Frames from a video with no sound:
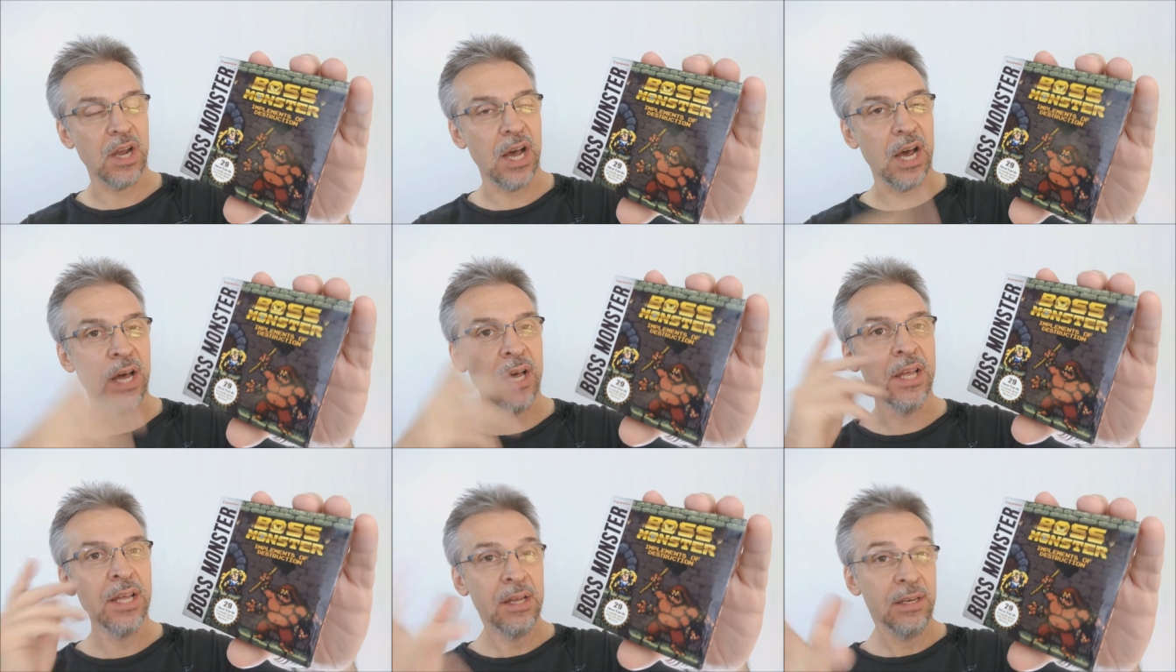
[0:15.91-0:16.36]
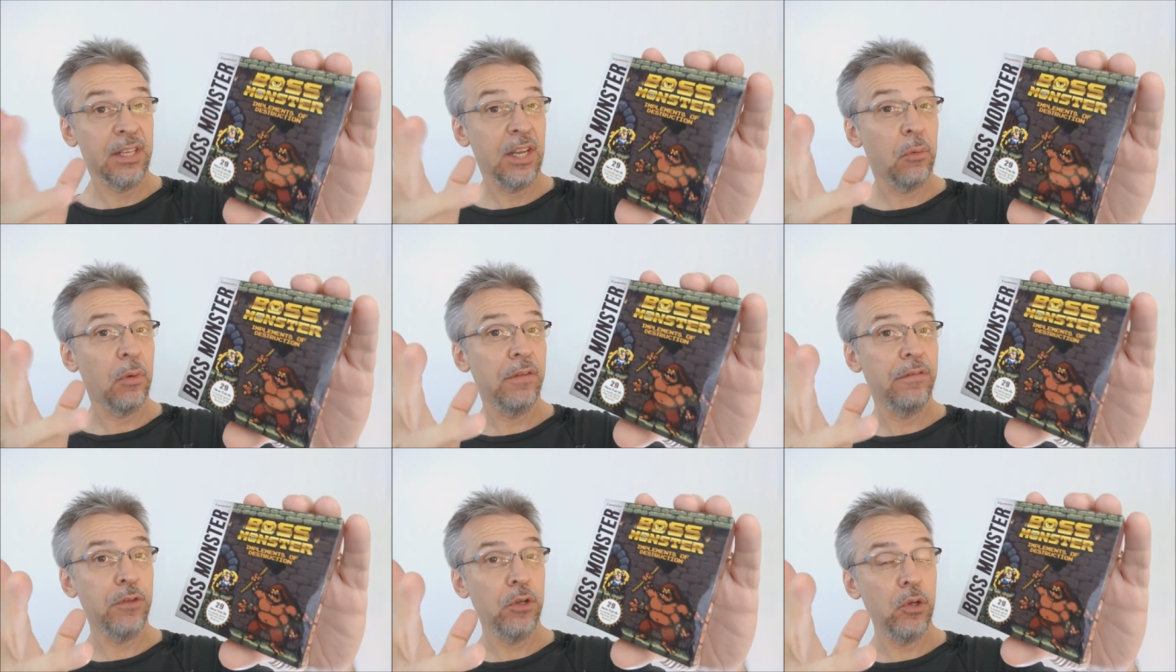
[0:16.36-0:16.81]
Uh, did
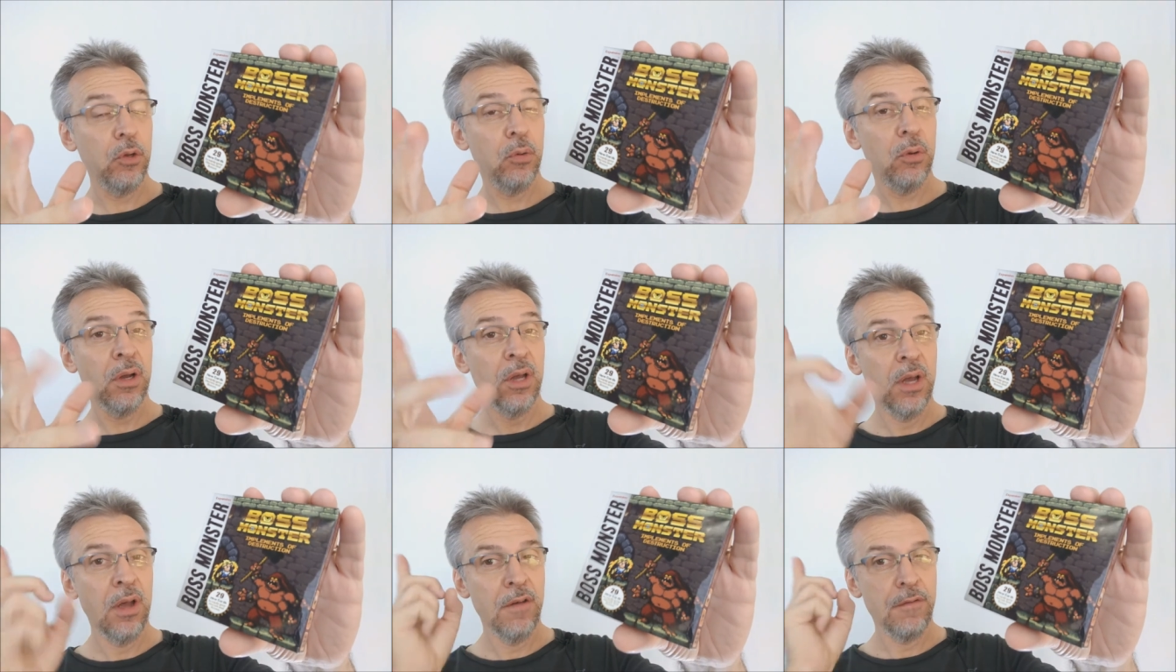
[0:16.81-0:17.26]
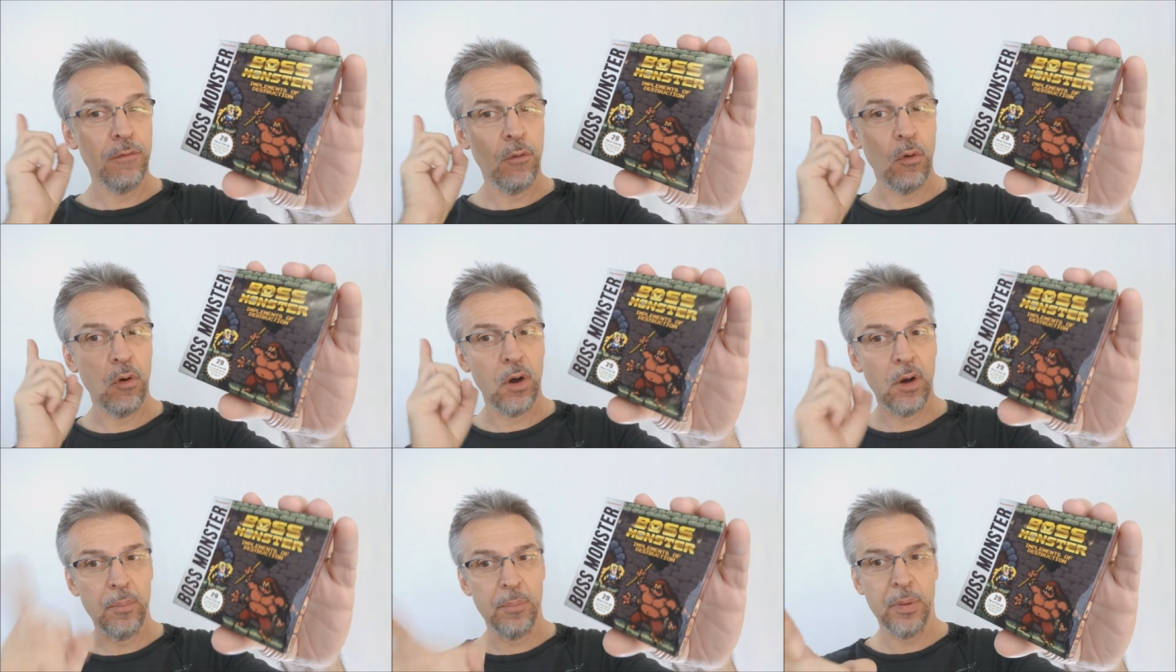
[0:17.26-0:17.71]
a review
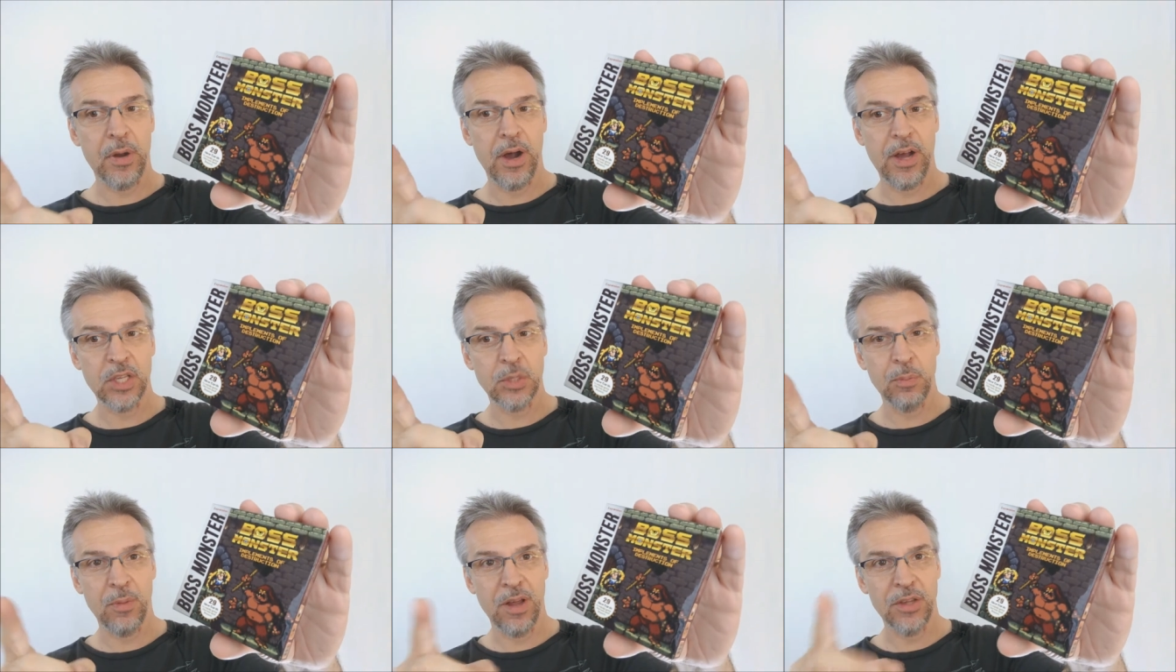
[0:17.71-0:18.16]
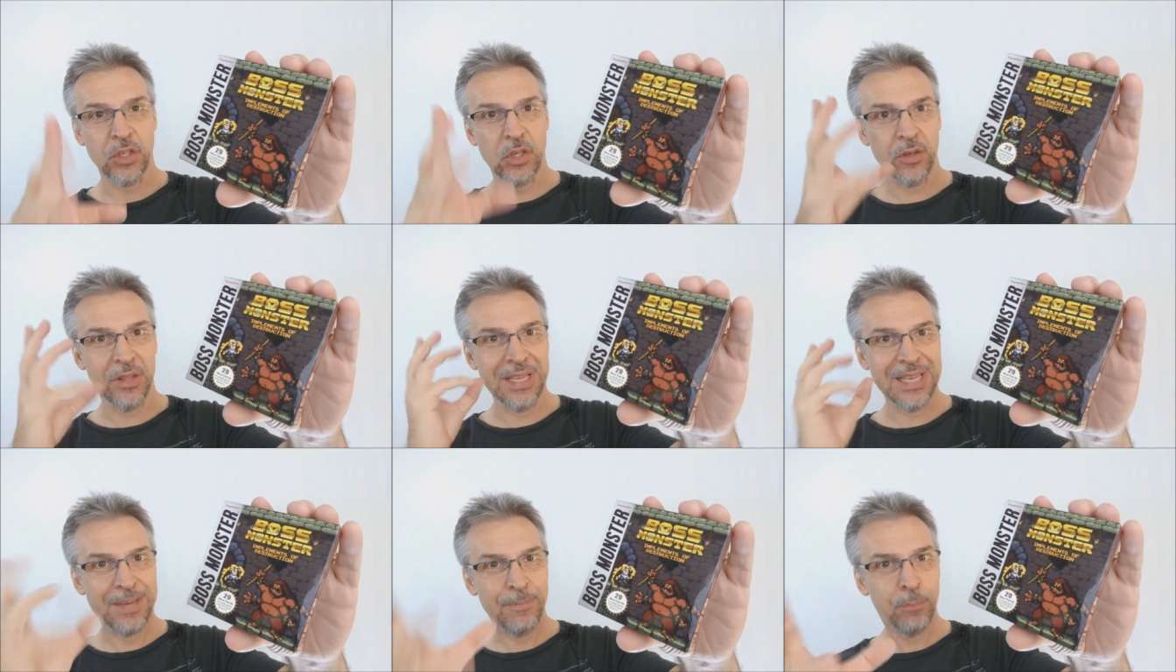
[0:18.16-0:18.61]
for Boss
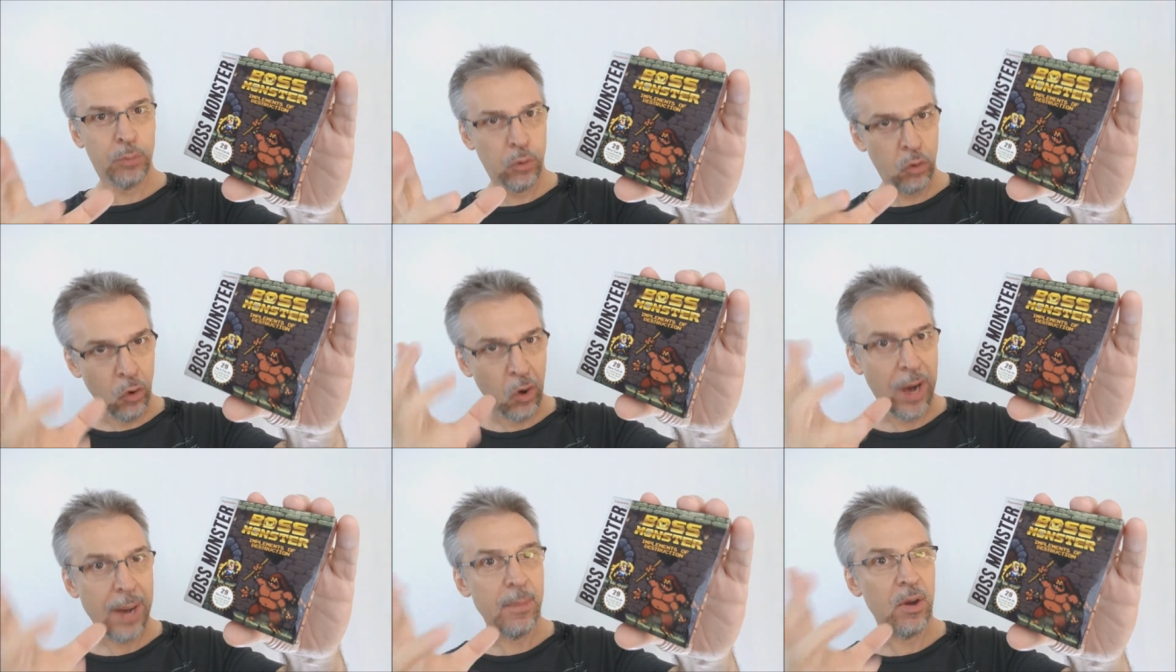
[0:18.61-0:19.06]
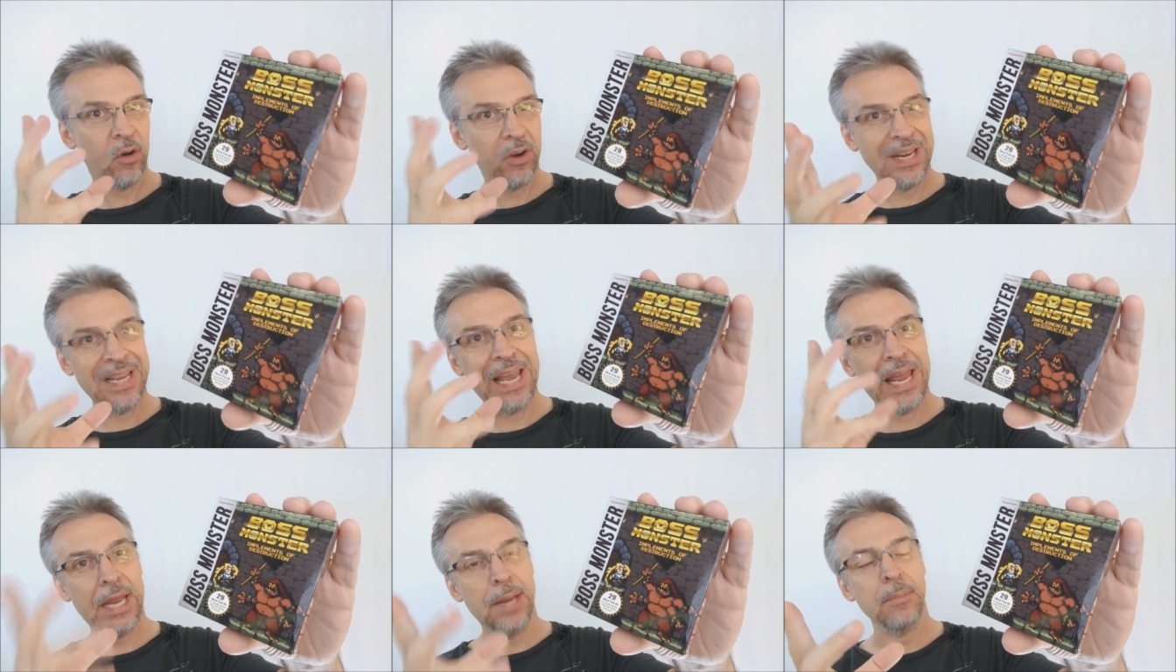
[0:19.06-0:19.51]
Monster, the
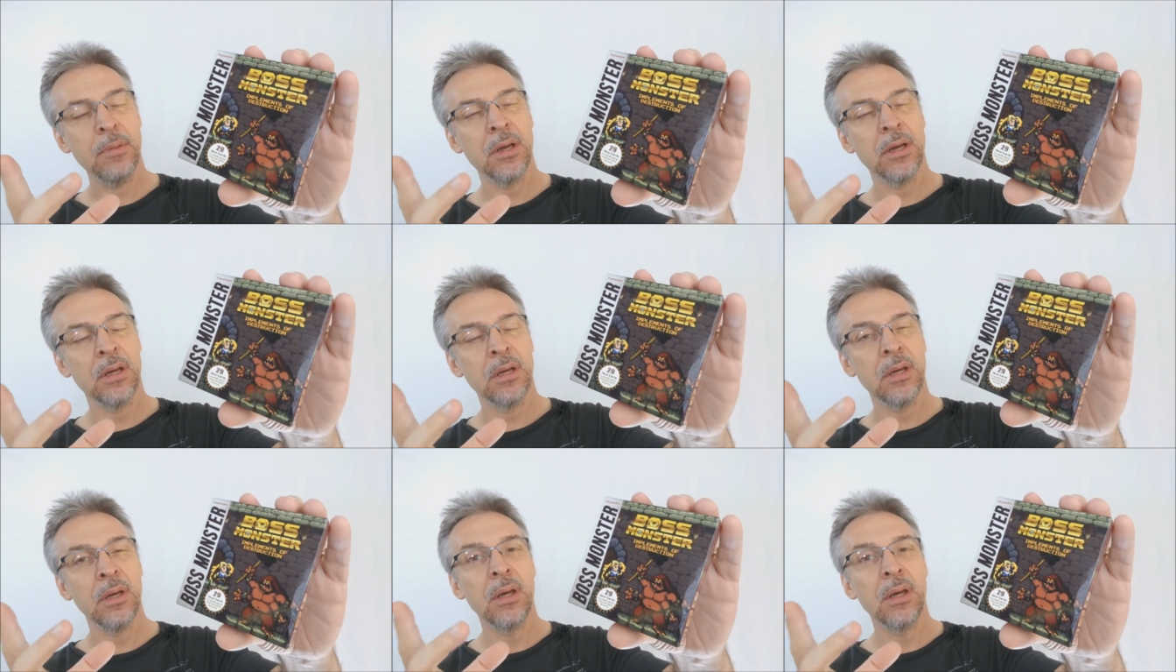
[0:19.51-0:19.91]
primary game.